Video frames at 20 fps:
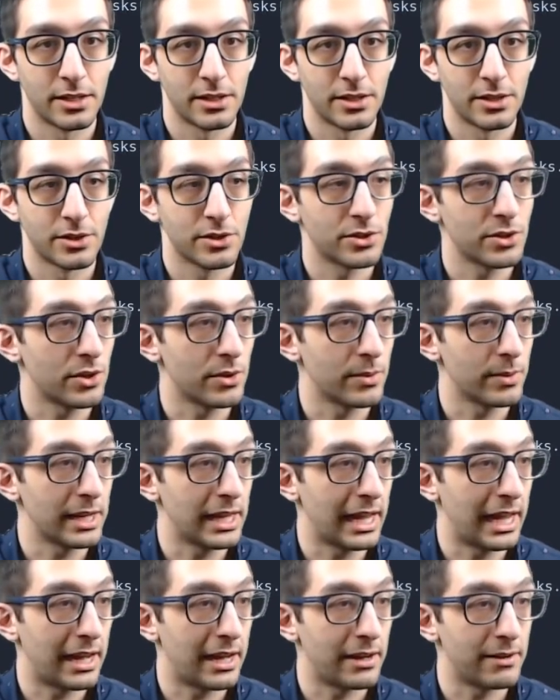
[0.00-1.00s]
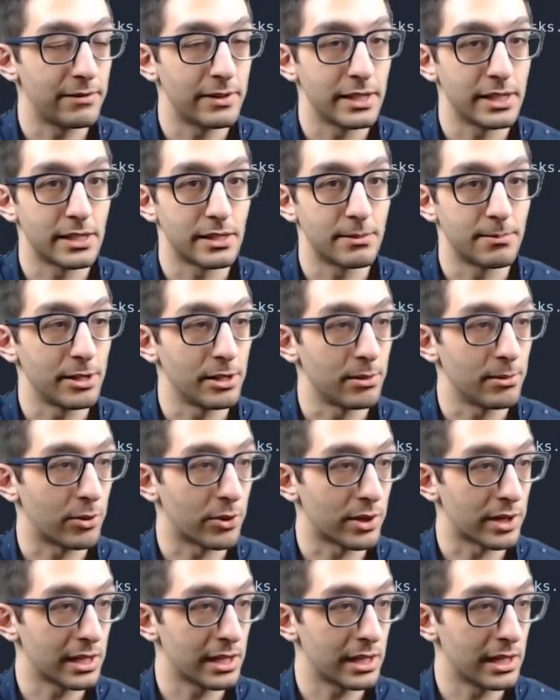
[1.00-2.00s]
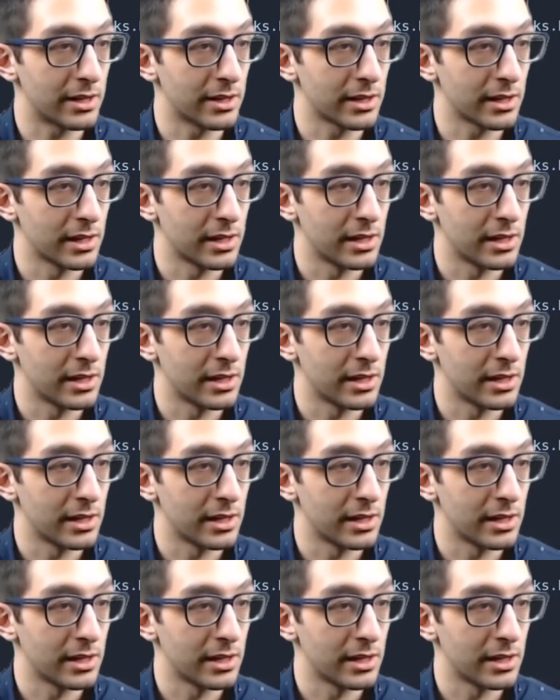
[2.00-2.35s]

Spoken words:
So we have is billboarded here,